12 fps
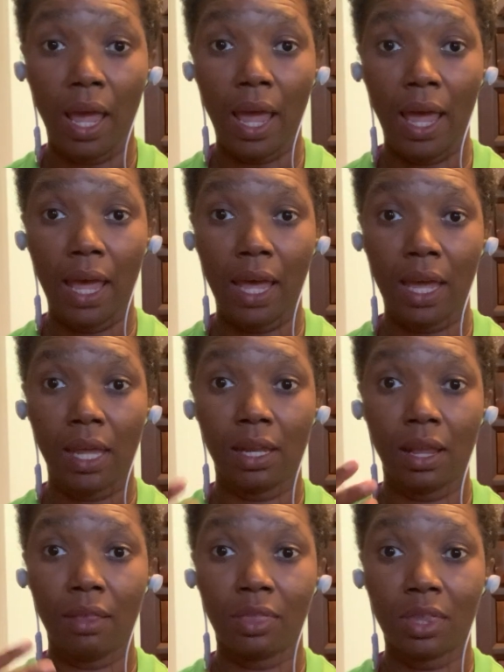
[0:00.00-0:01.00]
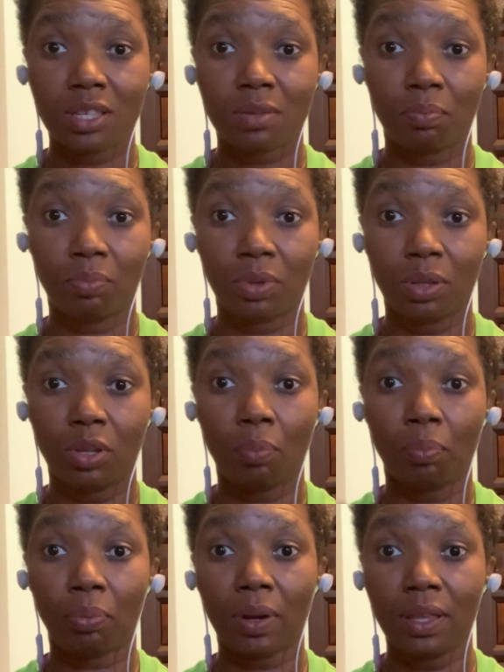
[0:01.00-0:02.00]
And the
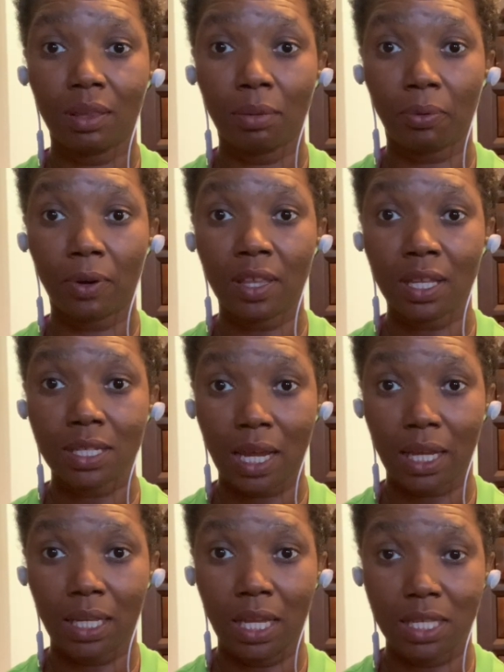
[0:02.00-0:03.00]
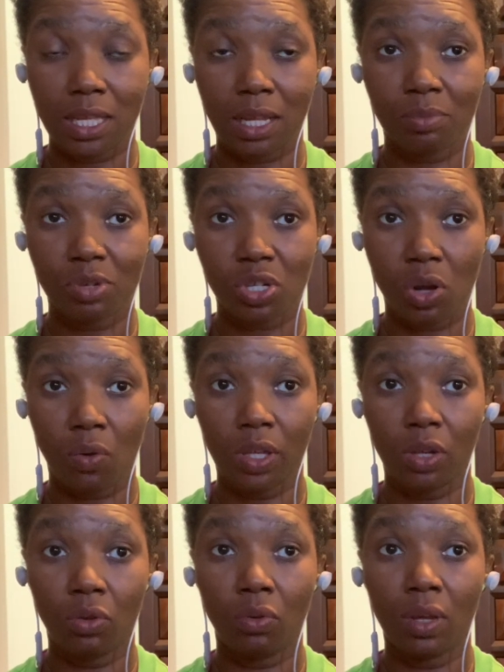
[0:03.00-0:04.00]
breathing techniques that I'm showing
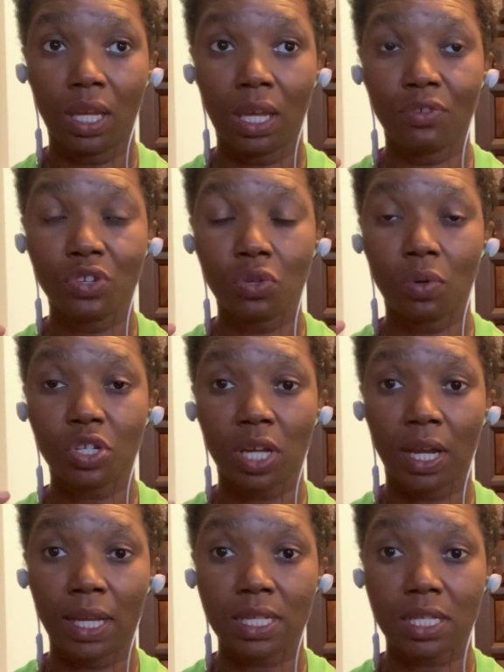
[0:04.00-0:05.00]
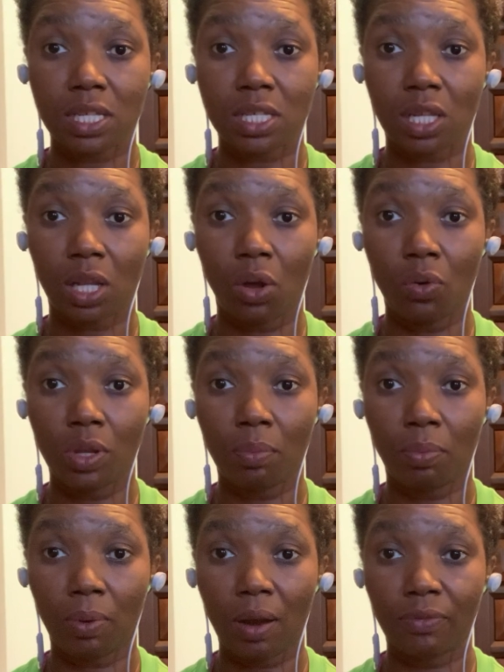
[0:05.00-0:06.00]
you gives you a chance to slow your
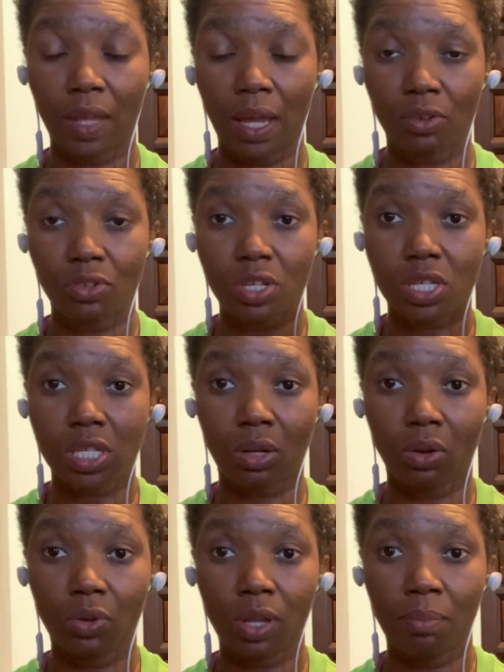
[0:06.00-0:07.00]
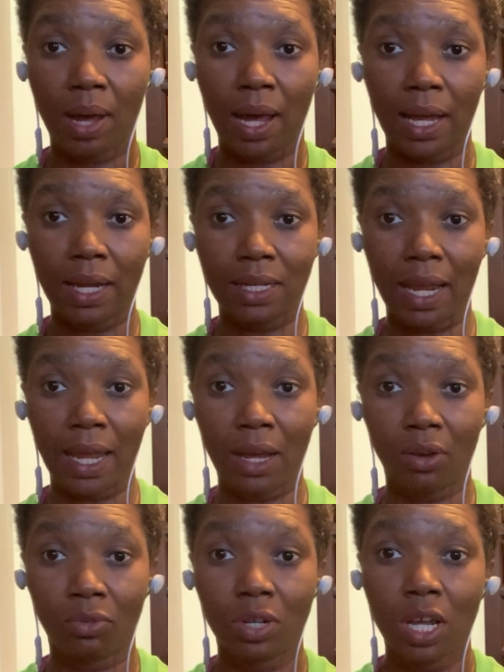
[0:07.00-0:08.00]
breath down, to slow your mind
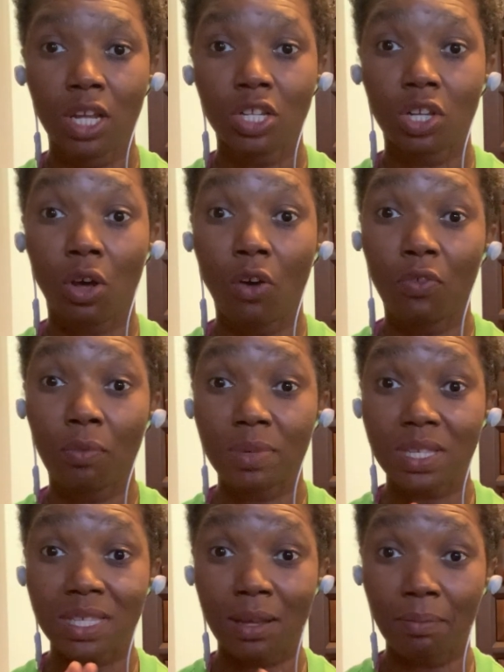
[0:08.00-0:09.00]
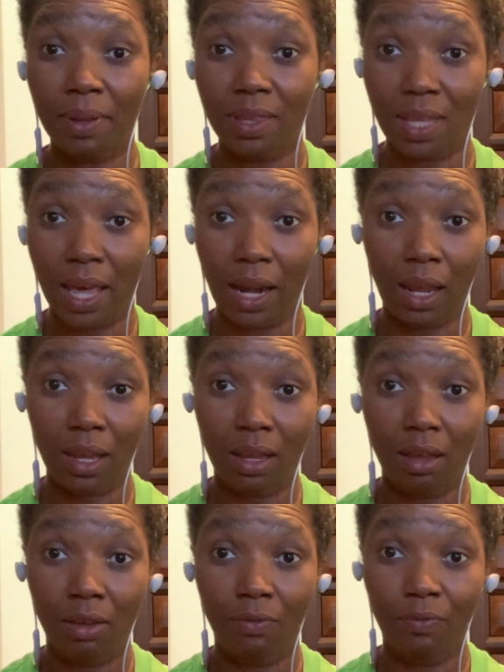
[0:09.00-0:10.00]
down, to go from sympathetic,
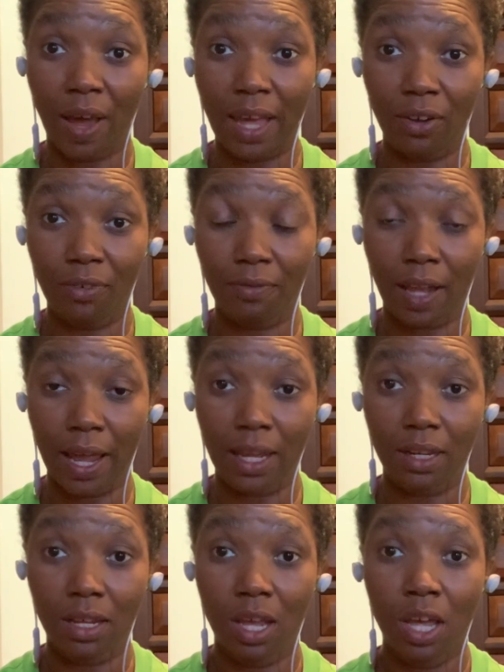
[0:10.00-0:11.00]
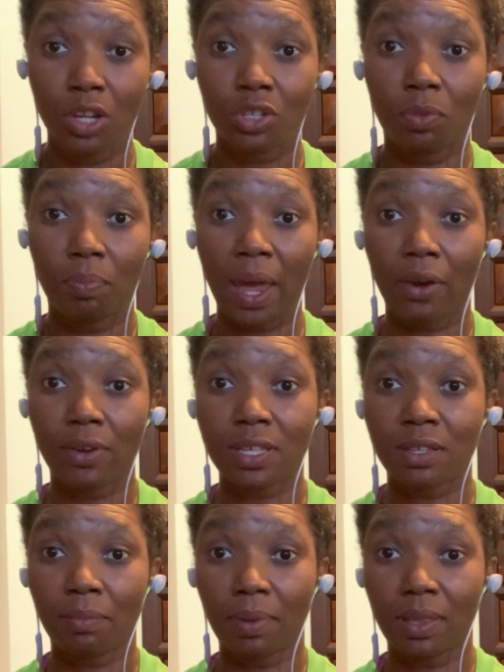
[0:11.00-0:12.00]
fight or flight, to
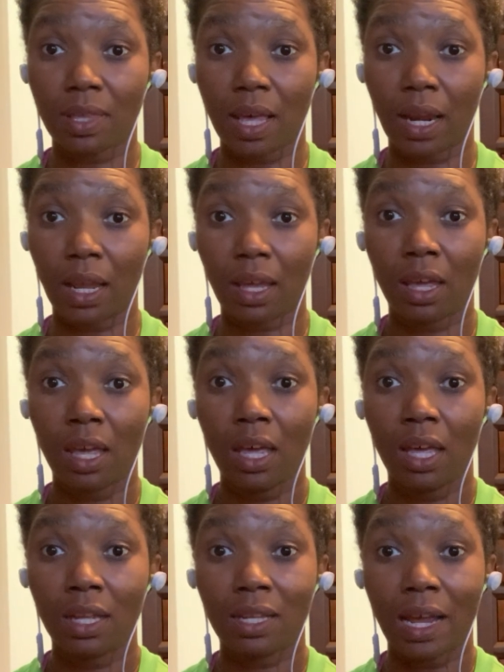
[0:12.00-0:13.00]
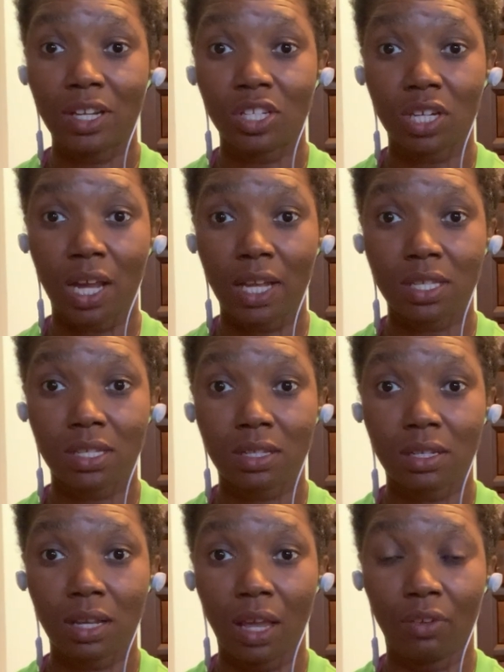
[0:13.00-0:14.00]
parasympathetic,
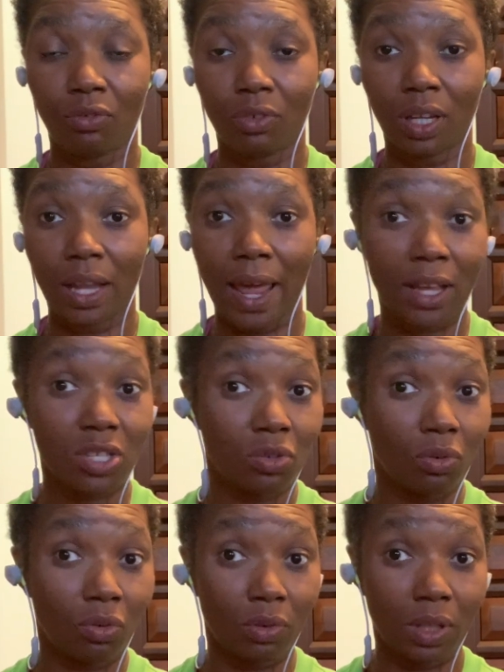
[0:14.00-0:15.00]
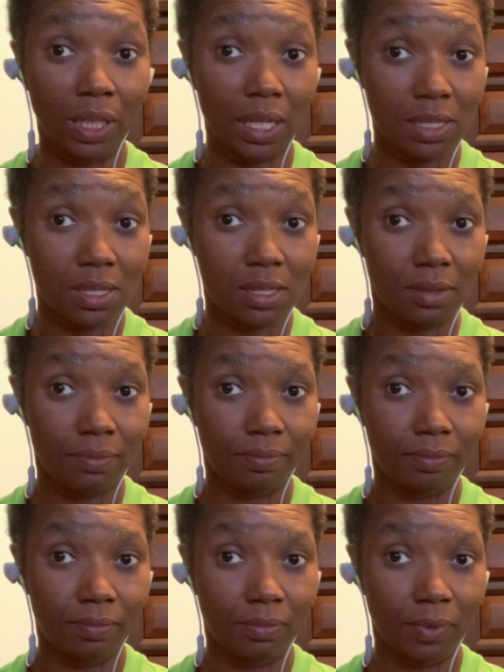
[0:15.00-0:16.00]
digest and relax or release.
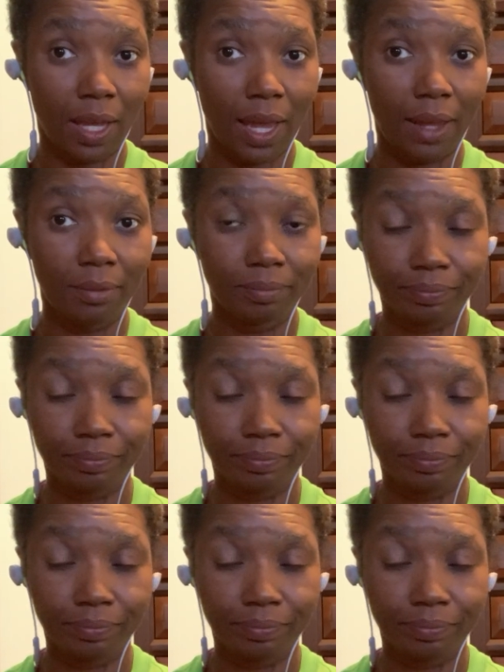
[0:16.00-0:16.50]
Okay?